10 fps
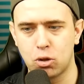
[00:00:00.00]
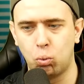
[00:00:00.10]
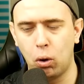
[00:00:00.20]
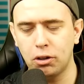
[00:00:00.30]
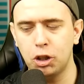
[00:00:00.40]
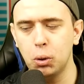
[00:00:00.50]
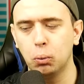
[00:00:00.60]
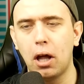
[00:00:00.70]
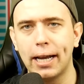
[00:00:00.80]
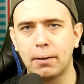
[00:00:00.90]
what do you
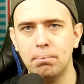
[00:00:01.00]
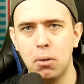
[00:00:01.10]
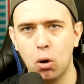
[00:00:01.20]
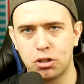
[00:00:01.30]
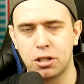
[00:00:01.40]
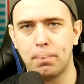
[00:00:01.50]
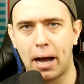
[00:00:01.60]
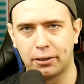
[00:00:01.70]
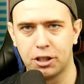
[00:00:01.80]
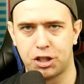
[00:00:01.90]
like most
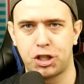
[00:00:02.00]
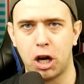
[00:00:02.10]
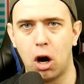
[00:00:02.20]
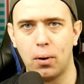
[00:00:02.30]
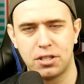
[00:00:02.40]
about this show?